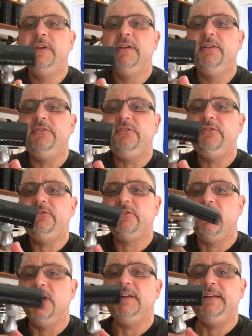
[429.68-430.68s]
This is
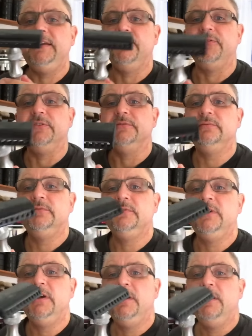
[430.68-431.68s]
slightly different.
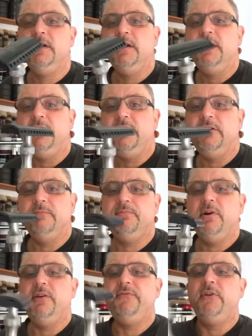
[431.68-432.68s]
It
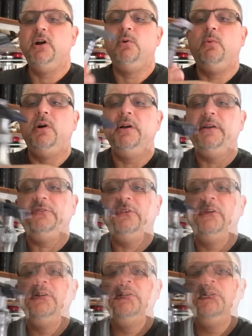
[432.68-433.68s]
Profile-wise,
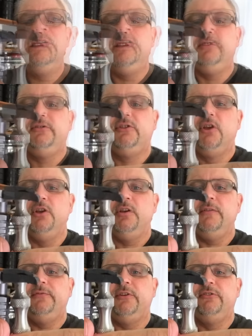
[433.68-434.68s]
it's
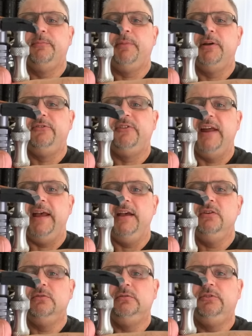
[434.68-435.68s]
curved as opposed to
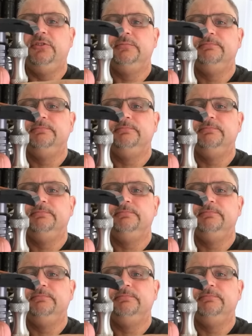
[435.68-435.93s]
angled.